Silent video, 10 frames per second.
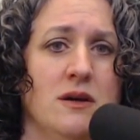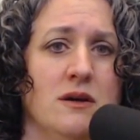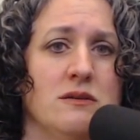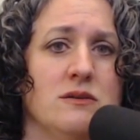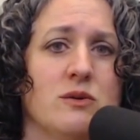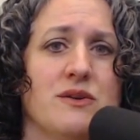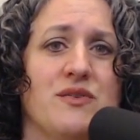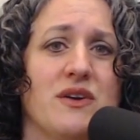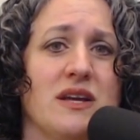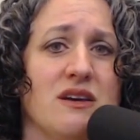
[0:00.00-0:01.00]
Lord,
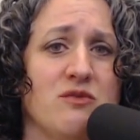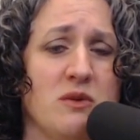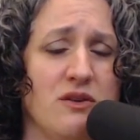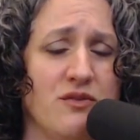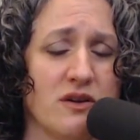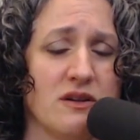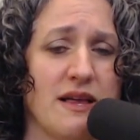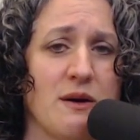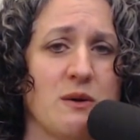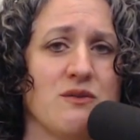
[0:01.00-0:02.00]
forgive me for
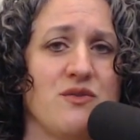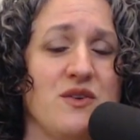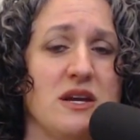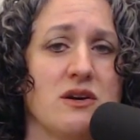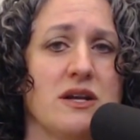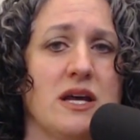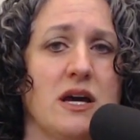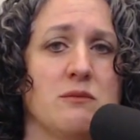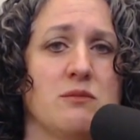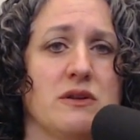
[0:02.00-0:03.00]
allowing fear and
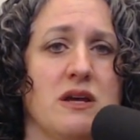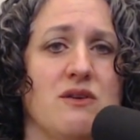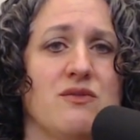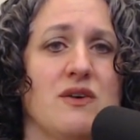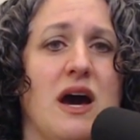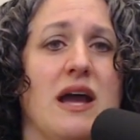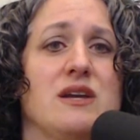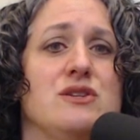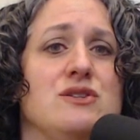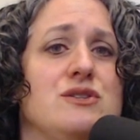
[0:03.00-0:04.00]
unbelief.
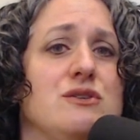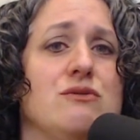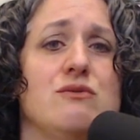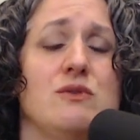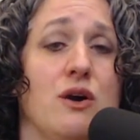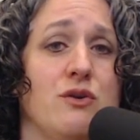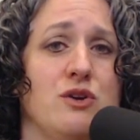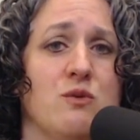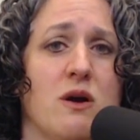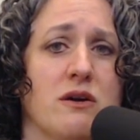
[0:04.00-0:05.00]
I do know
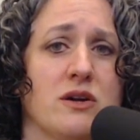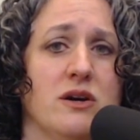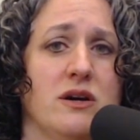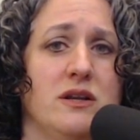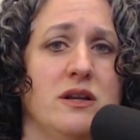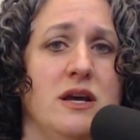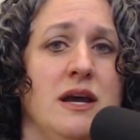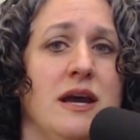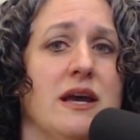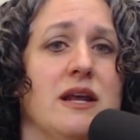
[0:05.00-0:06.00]
you are good,
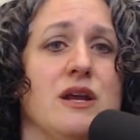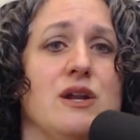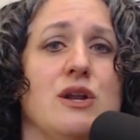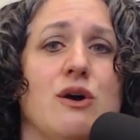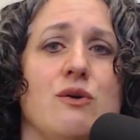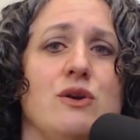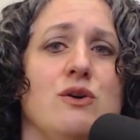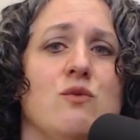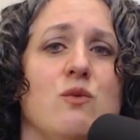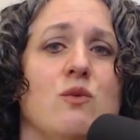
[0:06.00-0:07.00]
and I know
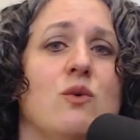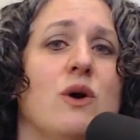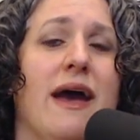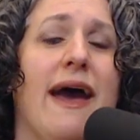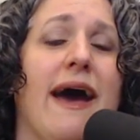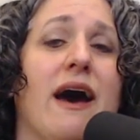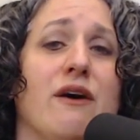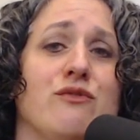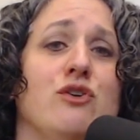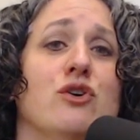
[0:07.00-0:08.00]
you
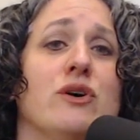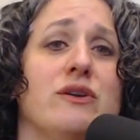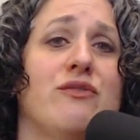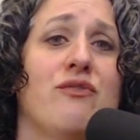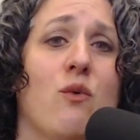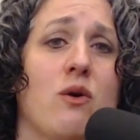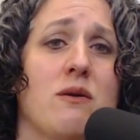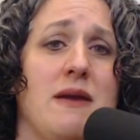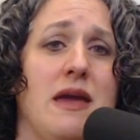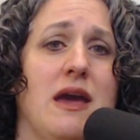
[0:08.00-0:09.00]
have good for
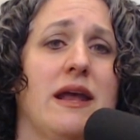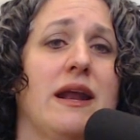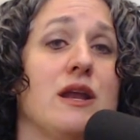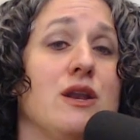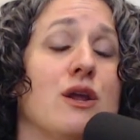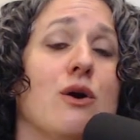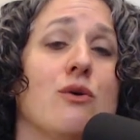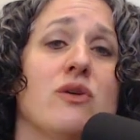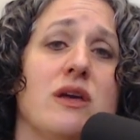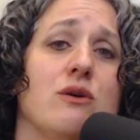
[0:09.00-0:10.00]
me, and I
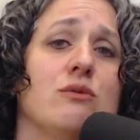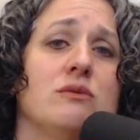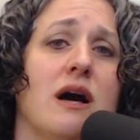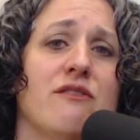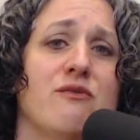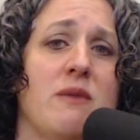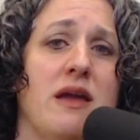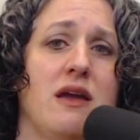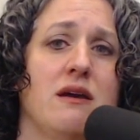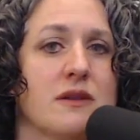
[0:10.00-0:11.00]
know that you love me.